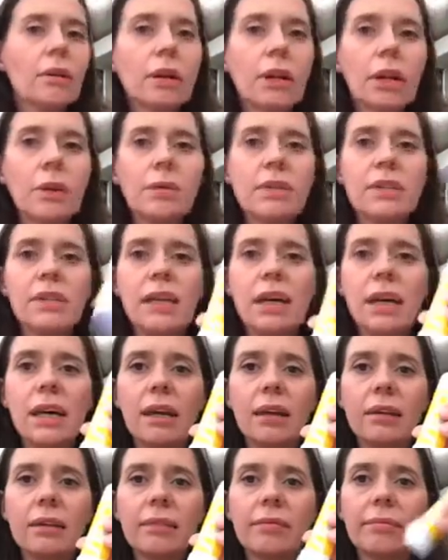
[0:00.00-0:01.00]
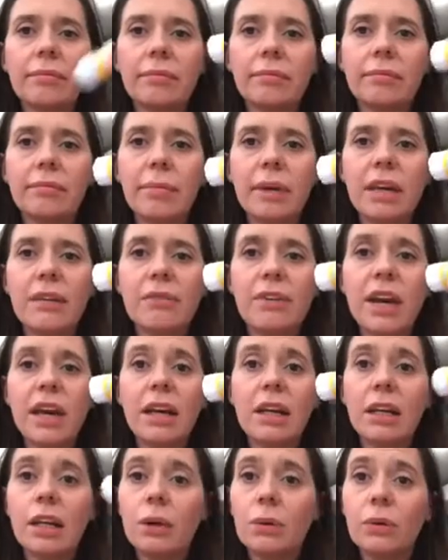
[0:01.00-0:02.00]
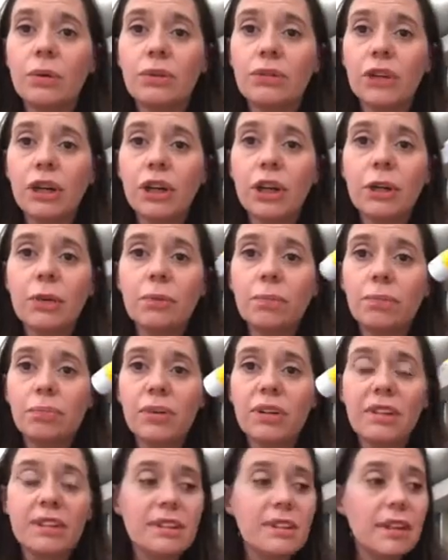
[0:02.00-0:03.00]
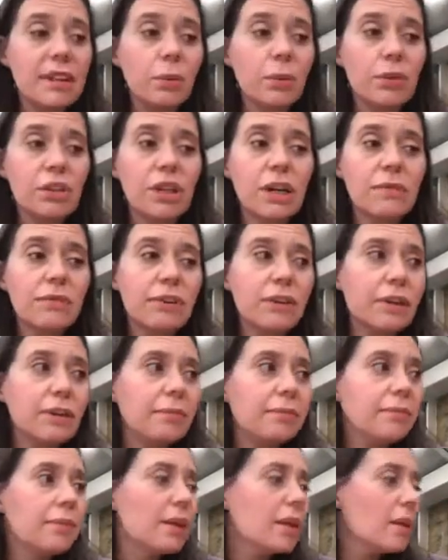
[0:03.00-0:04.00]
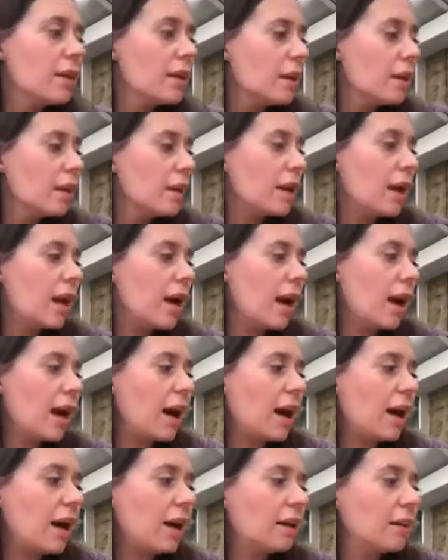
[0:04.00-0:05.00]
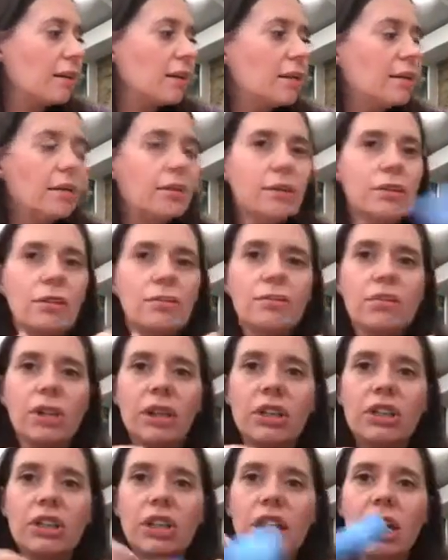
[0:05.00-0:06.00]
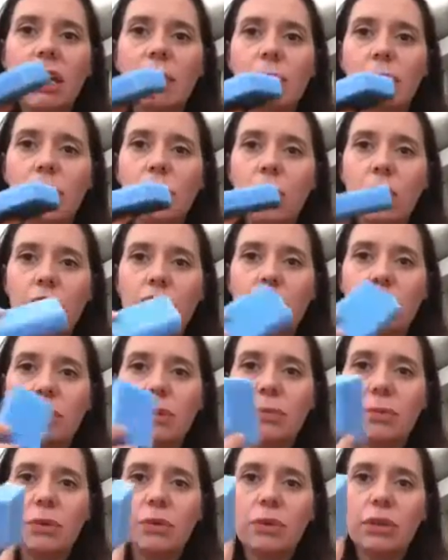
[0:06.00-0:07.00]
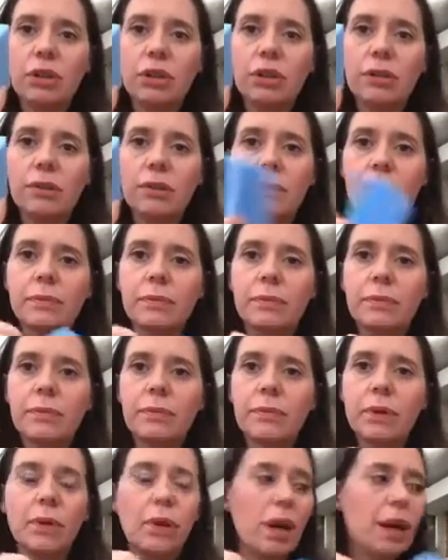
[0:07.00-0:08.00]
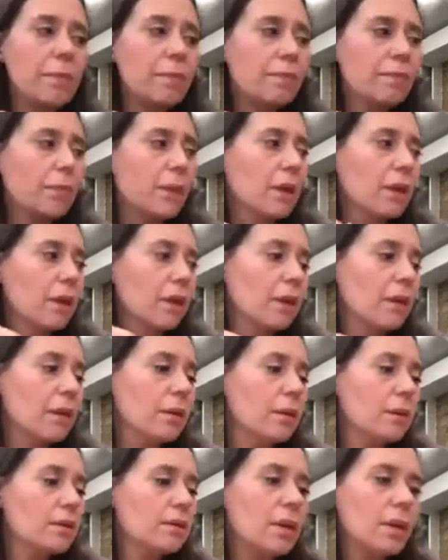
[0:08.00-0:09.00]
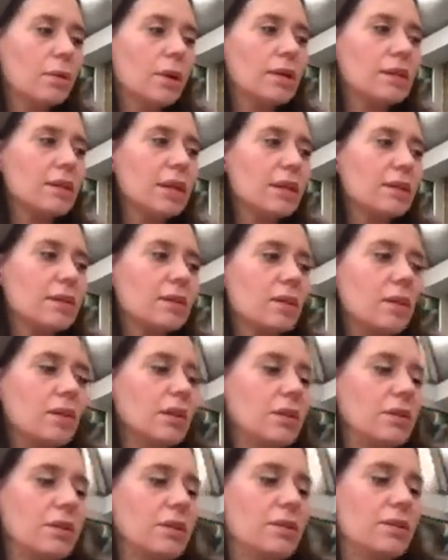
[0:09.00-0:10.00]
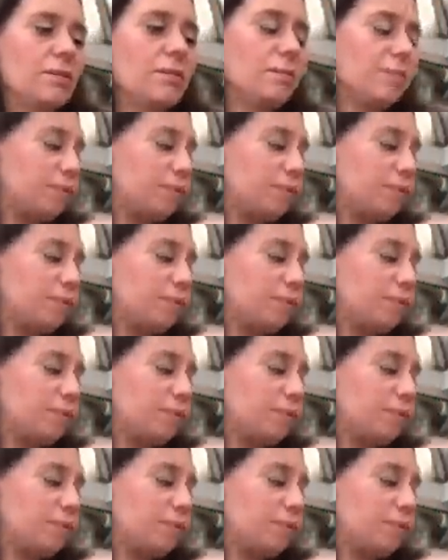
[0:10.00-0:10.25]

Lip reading: Glue stick, PVA glue will do, Pritt stick, whichever. And some really cheap washing up sponges. Okay, so let's get started.